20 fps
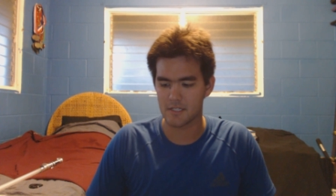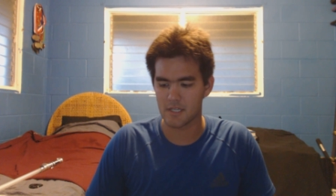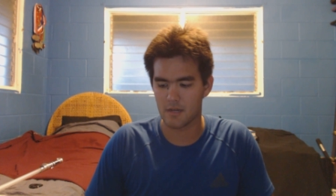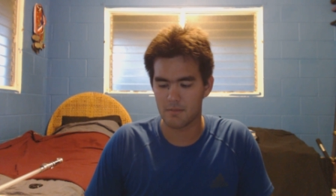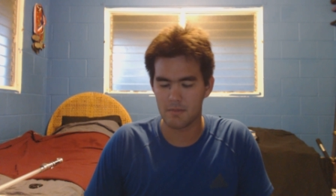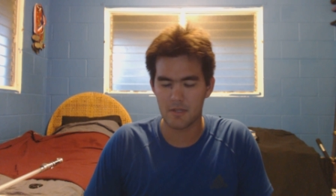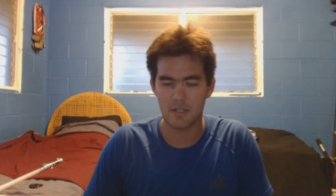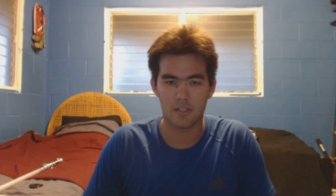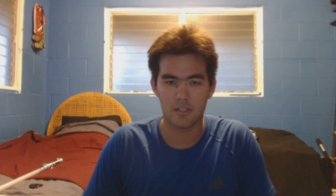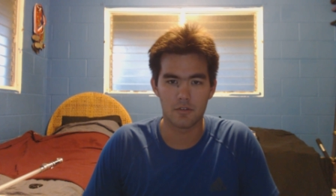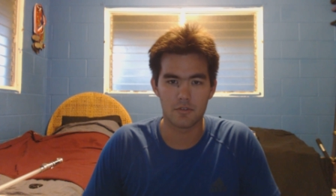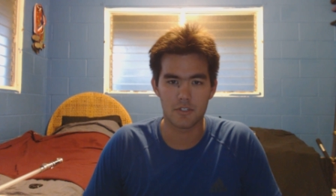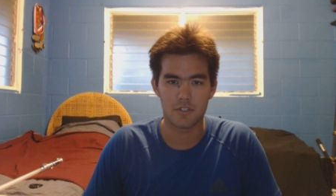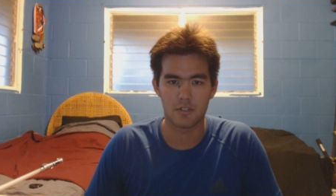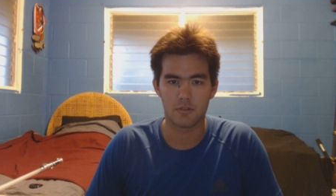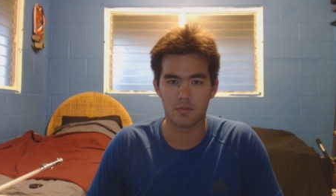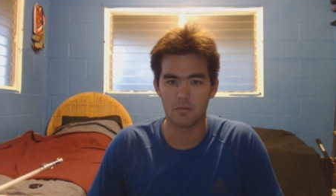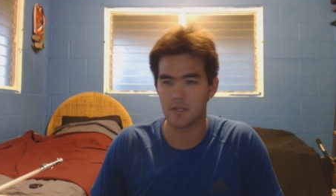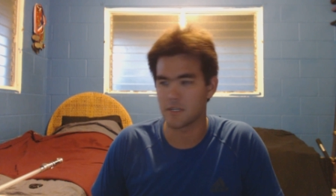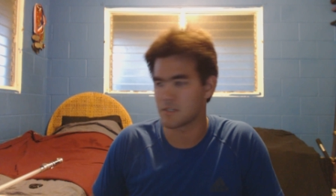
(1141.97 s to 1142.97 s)
is going to be closer
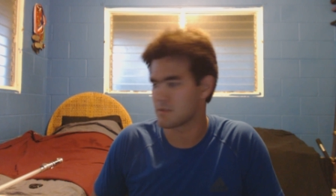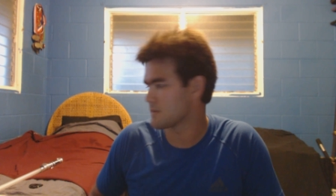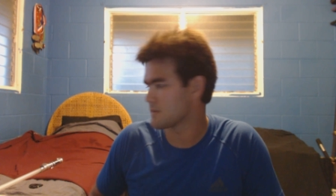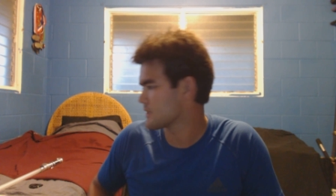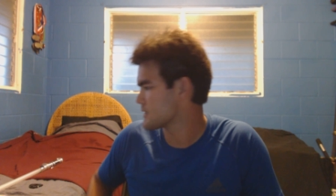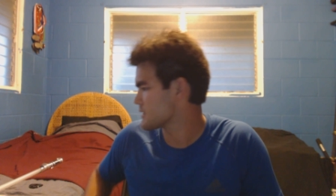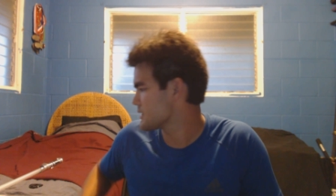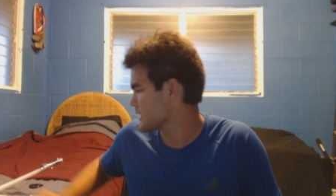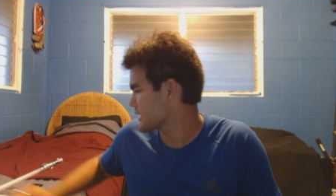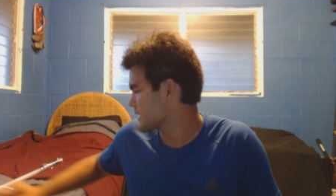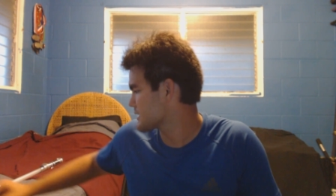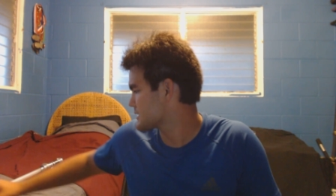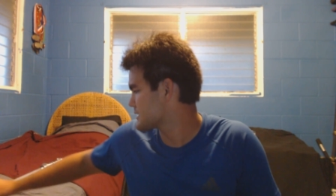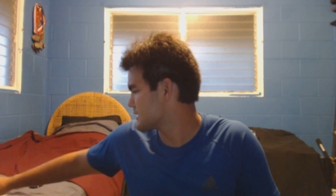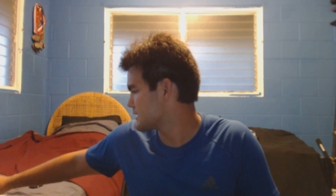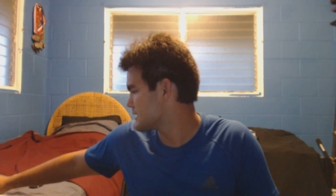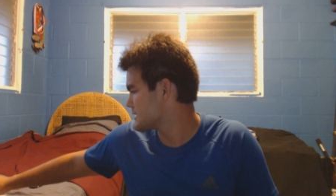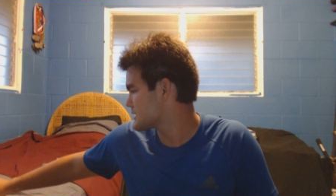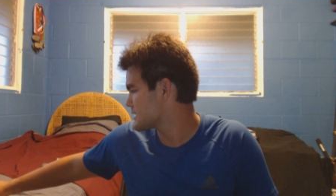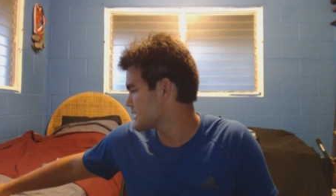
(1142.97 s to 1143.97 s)
to which. Because like I
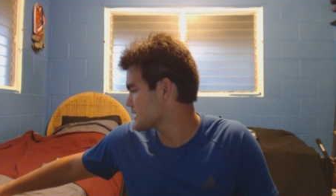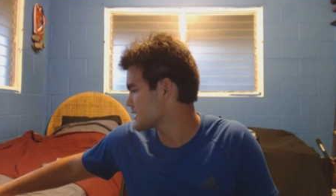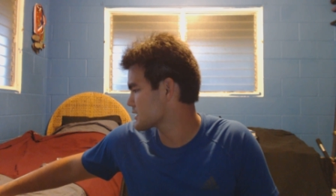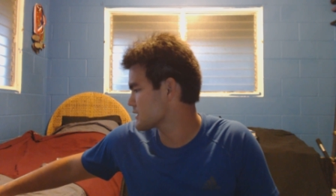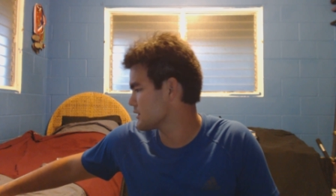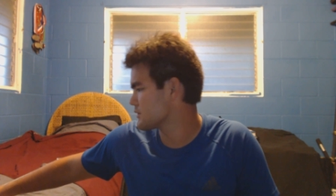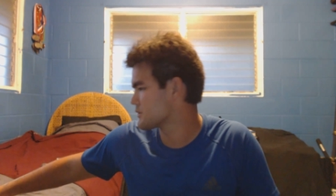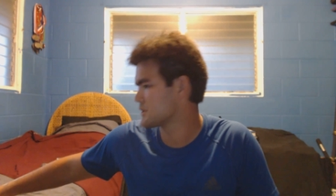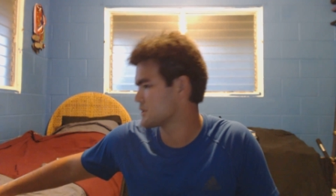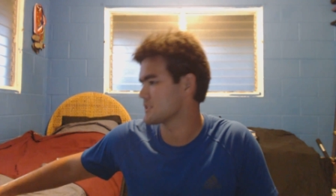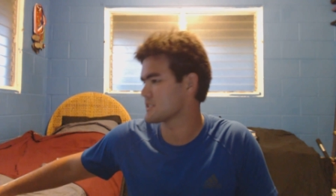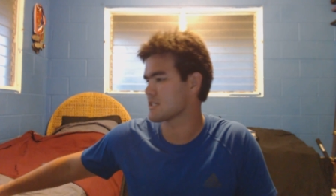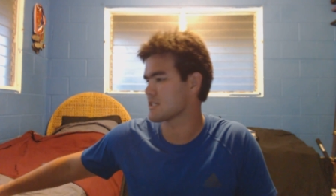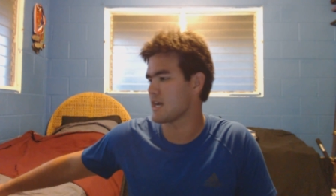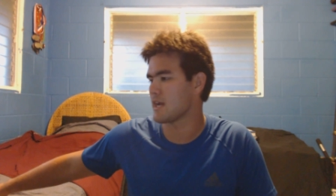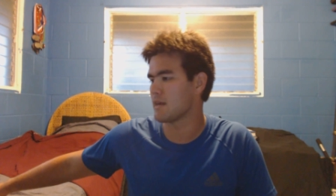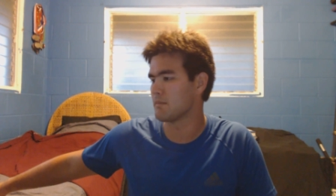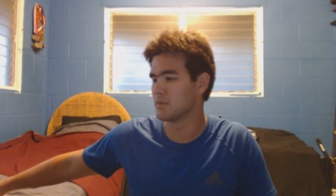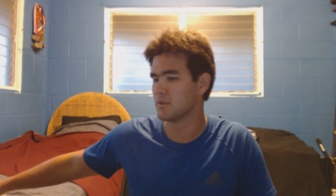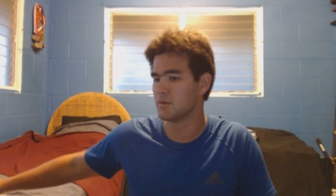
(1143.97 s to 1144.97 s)
said, this thing is closer to
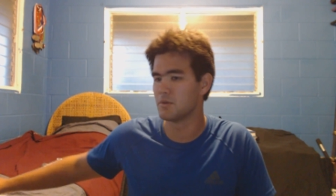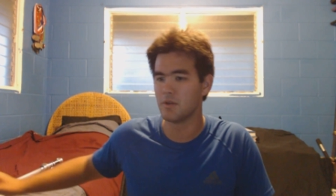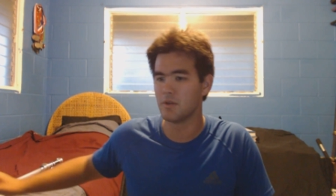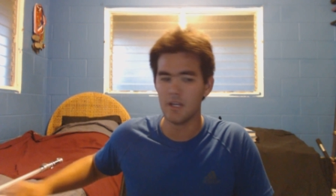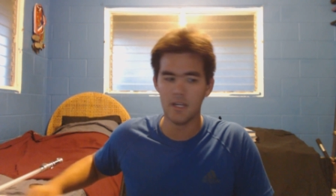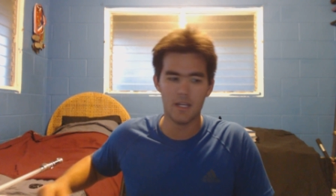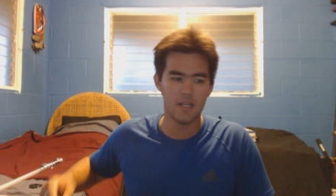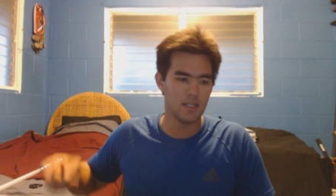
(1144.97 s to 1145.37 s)
sky blue.